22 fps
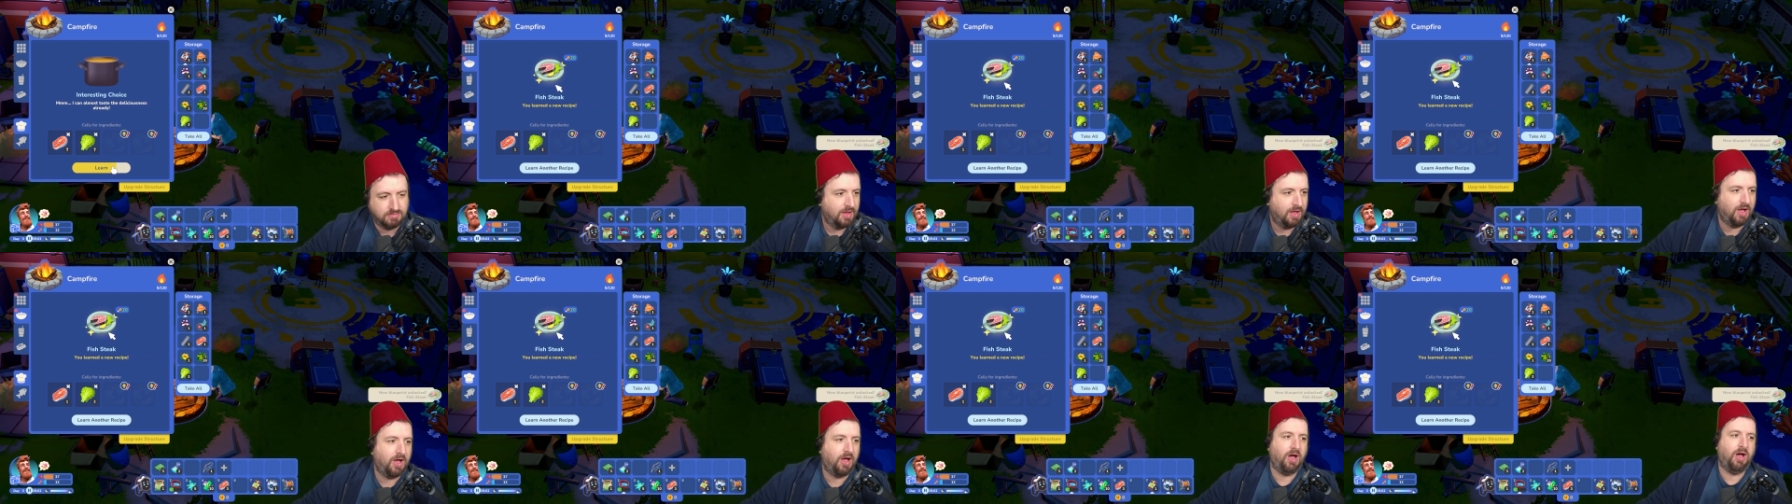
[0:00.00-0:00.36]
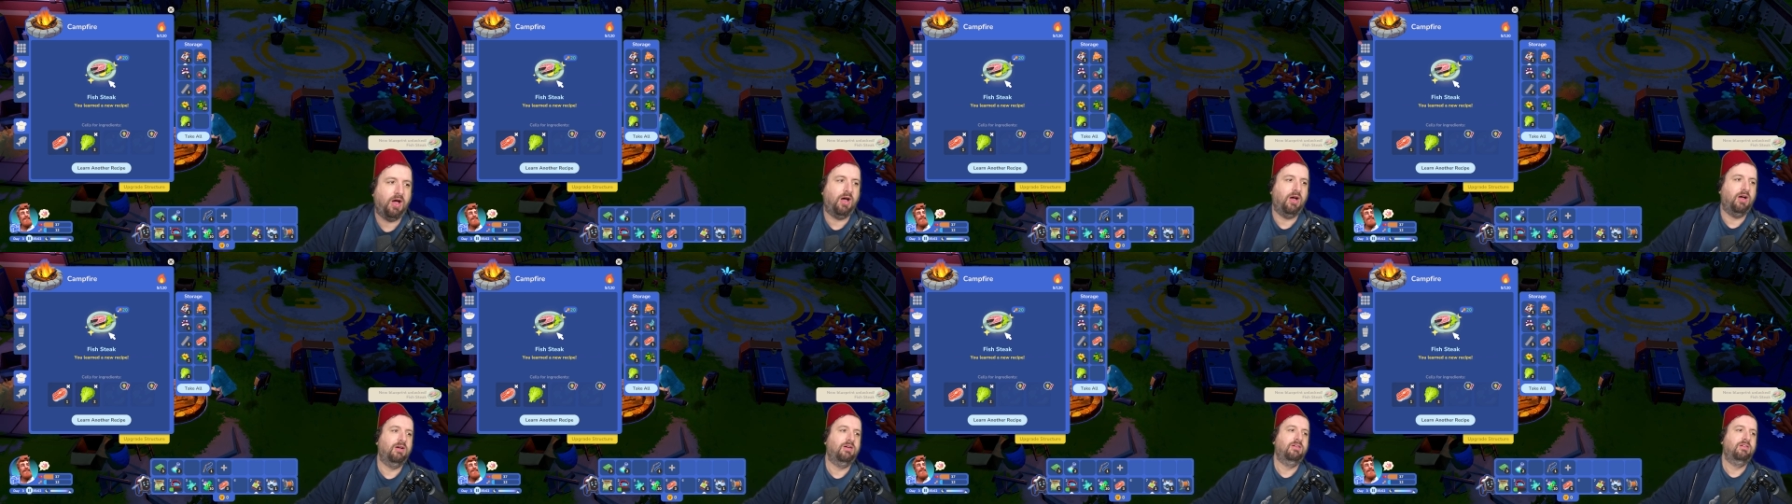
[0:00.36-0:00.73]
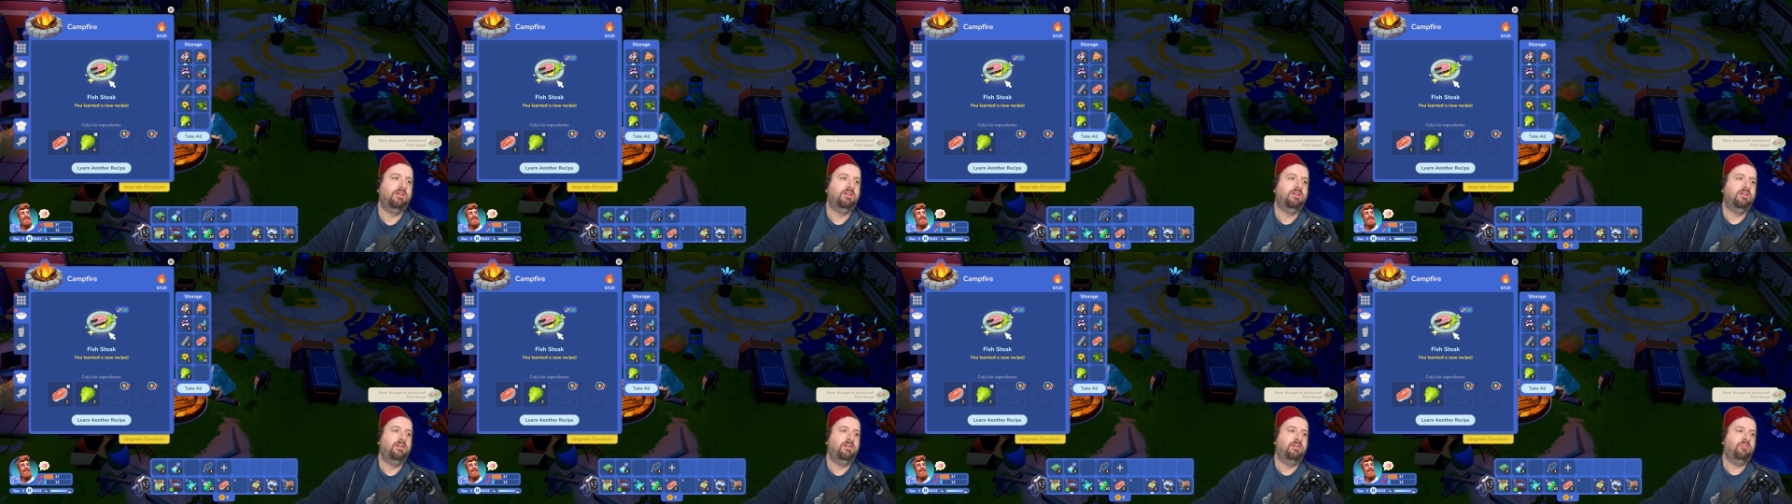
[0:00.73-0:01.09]
Ah,
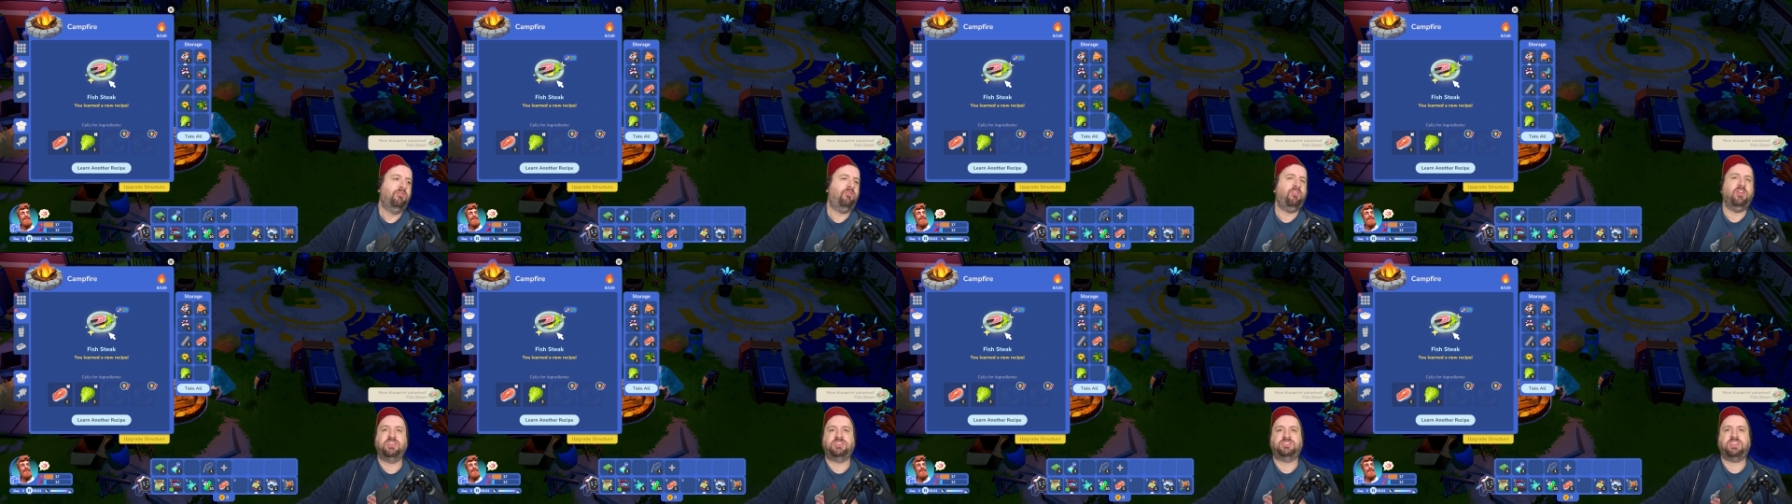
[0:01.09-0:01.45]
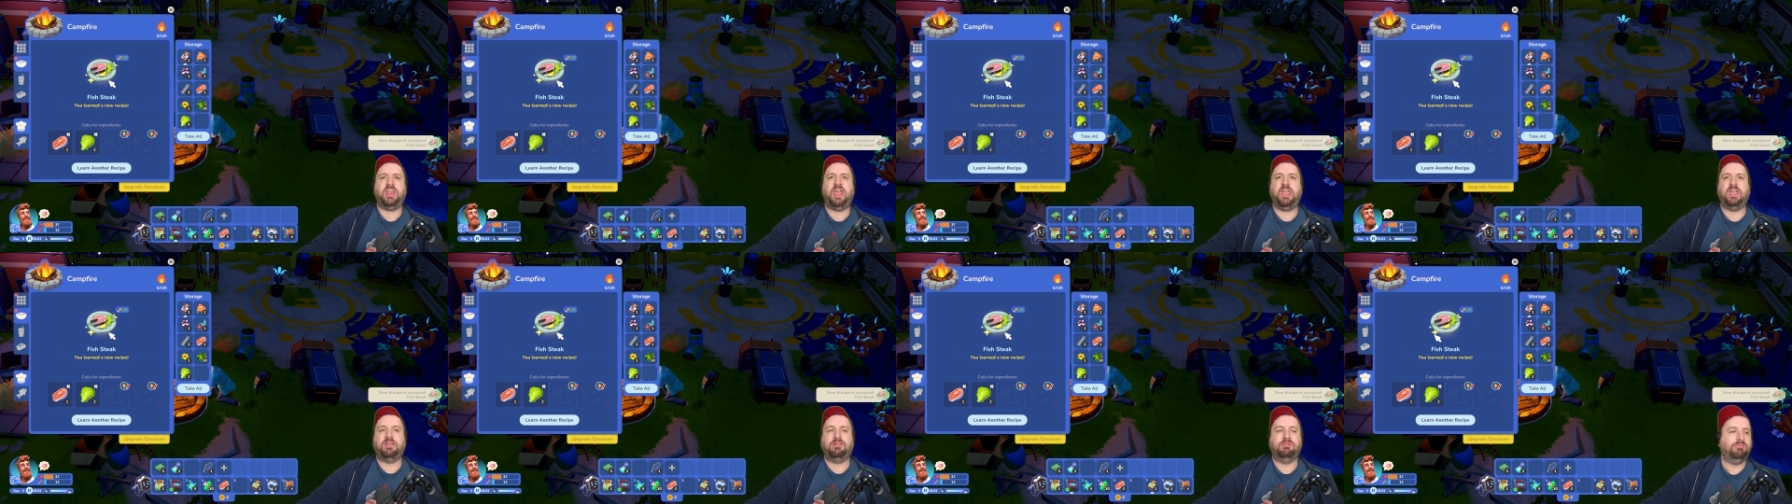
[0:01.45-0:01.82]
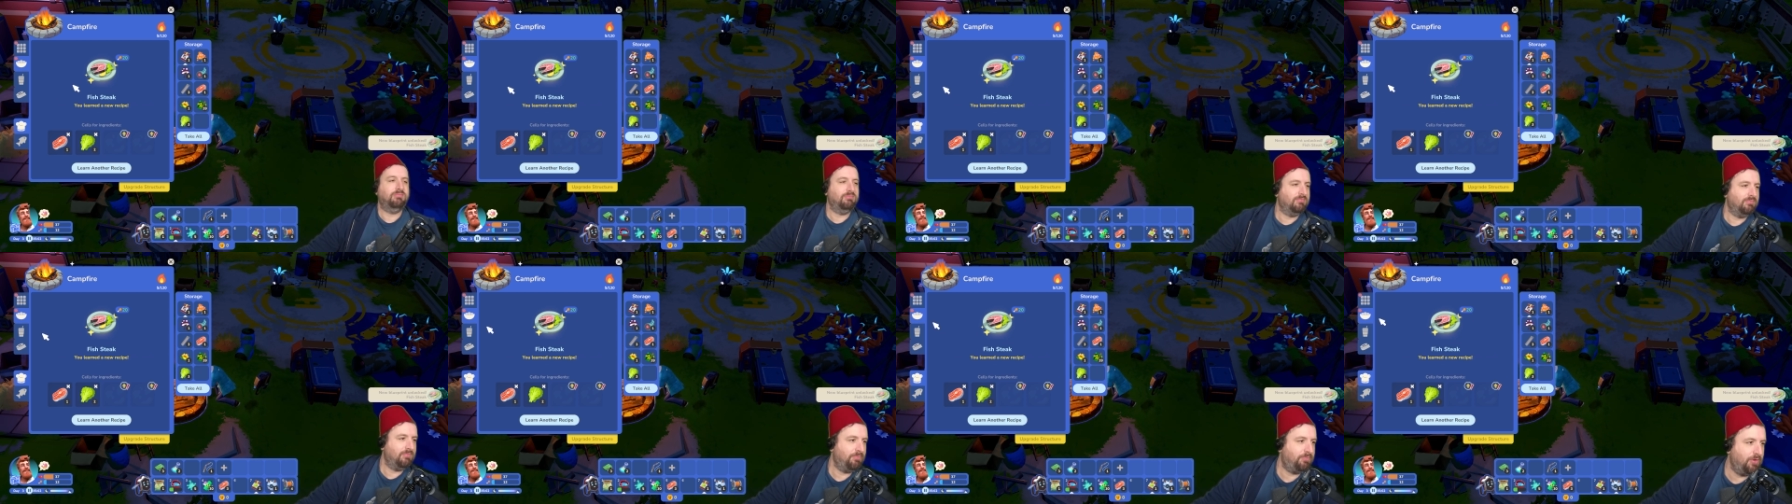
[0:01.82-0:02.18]
fish steak.
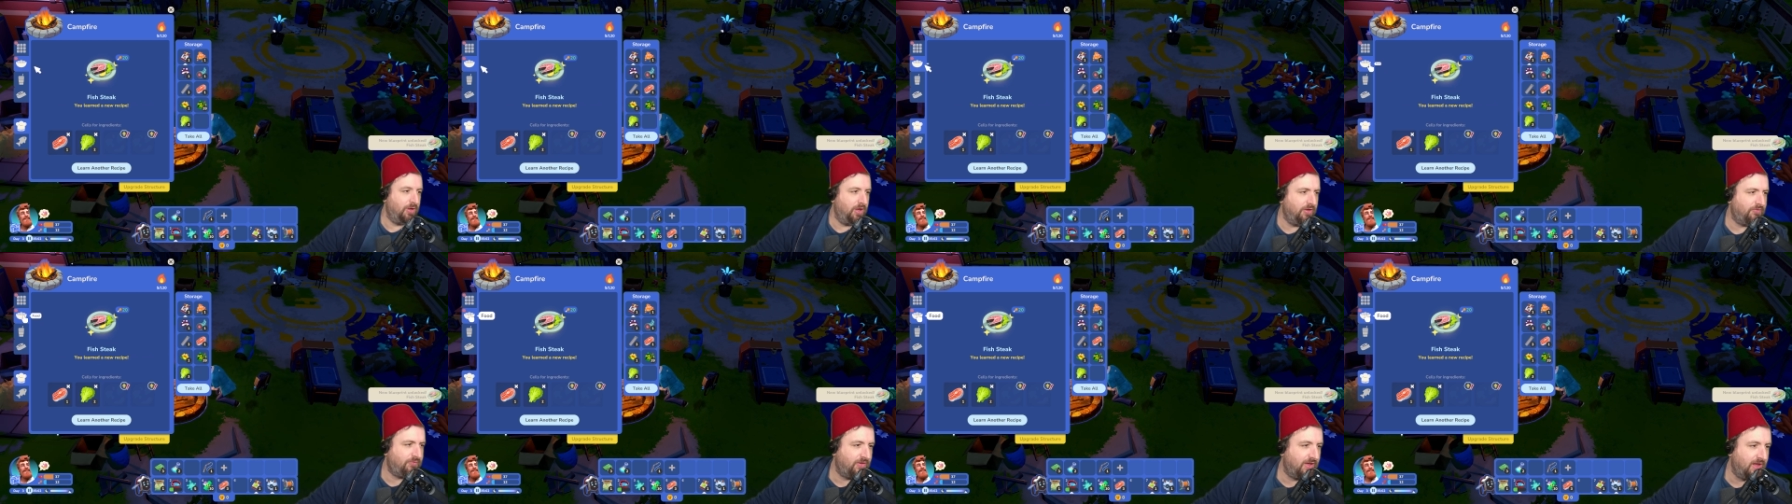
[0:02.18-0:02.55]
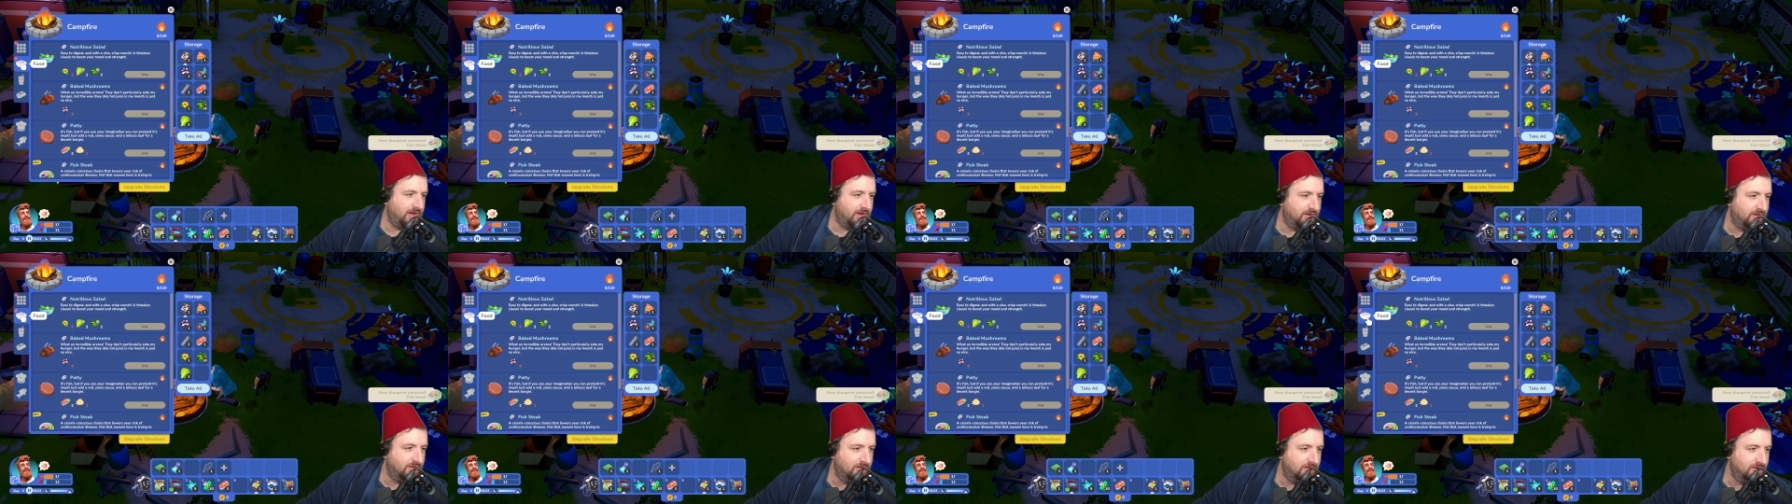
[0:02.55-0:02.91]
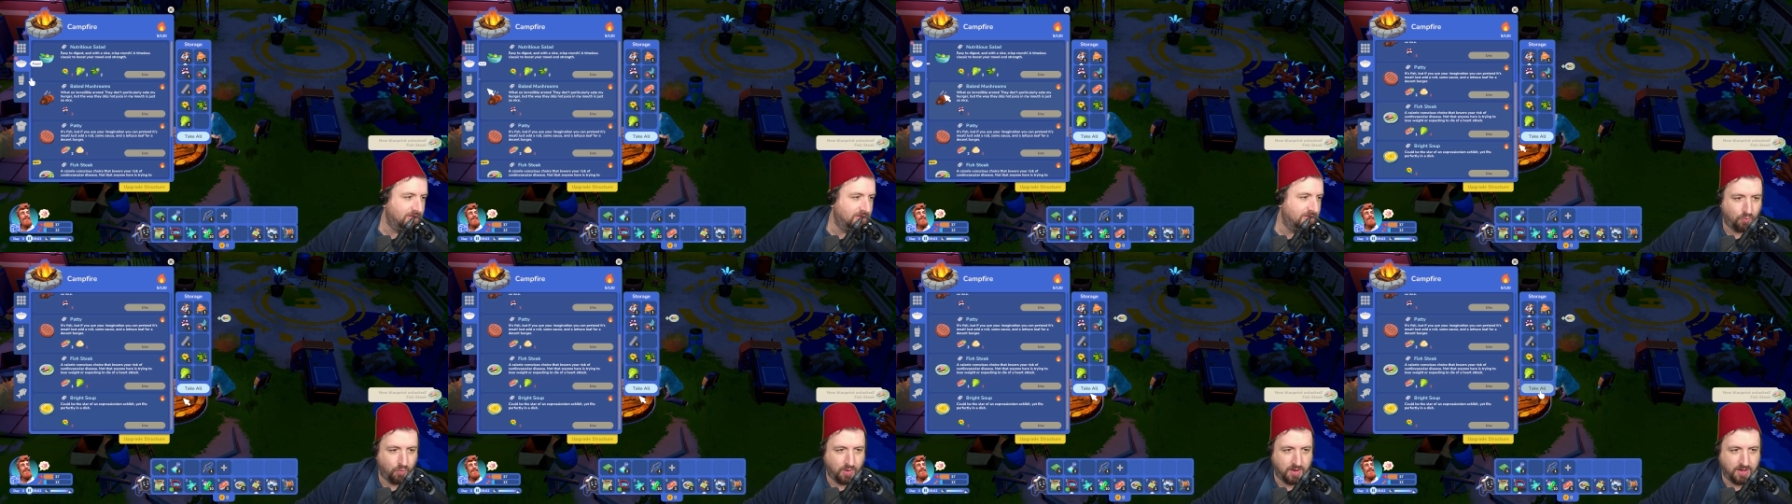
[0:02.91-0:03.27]

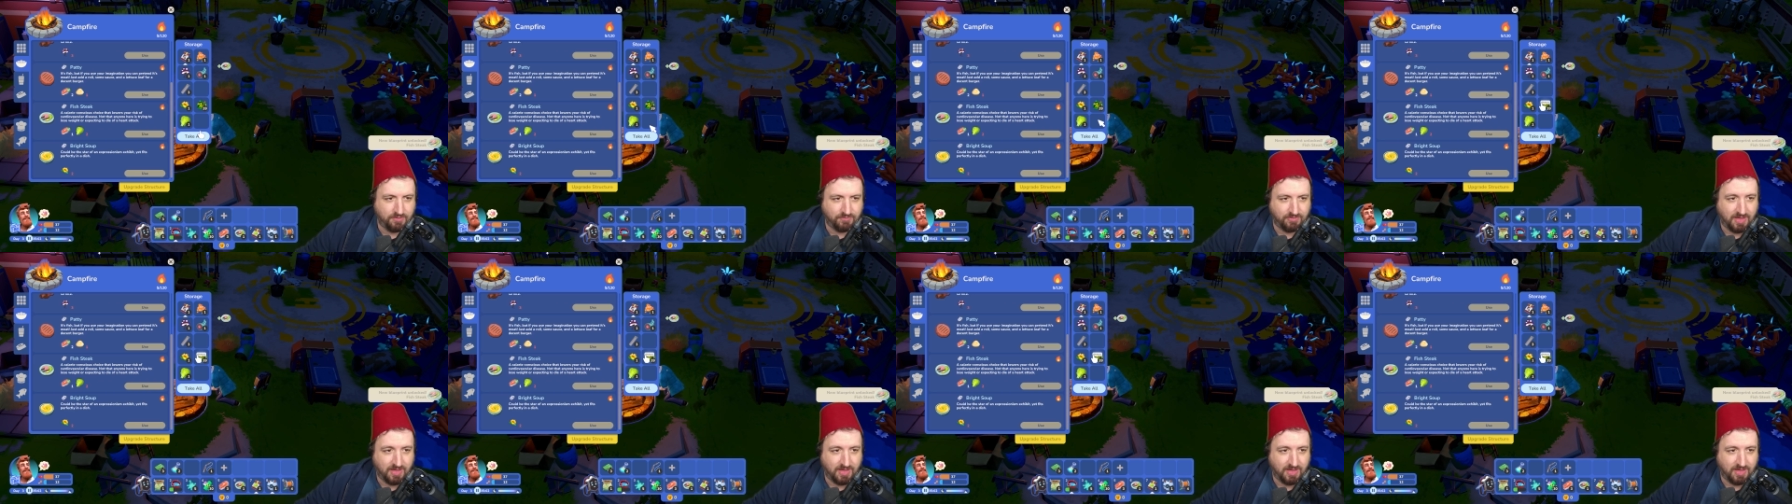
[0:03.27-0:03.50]
Perfect. Whatever.